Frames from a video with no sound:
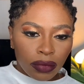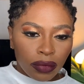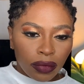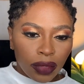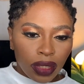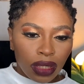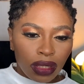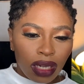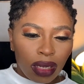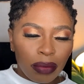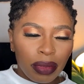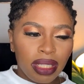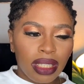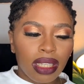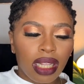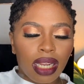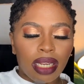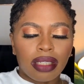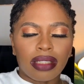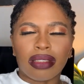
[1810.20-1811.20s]
And I be
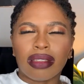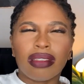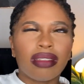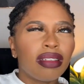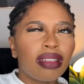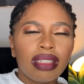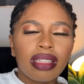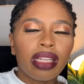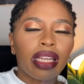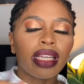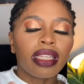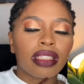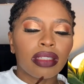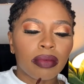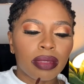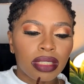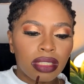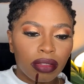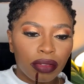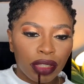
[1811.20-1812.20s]
like, thinking
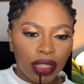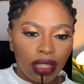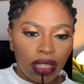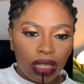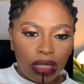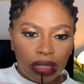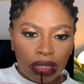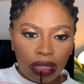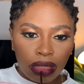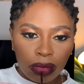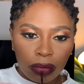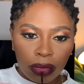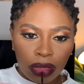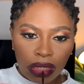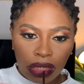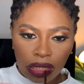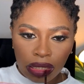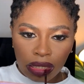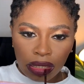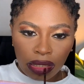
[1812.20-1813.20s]
shut the hell up, but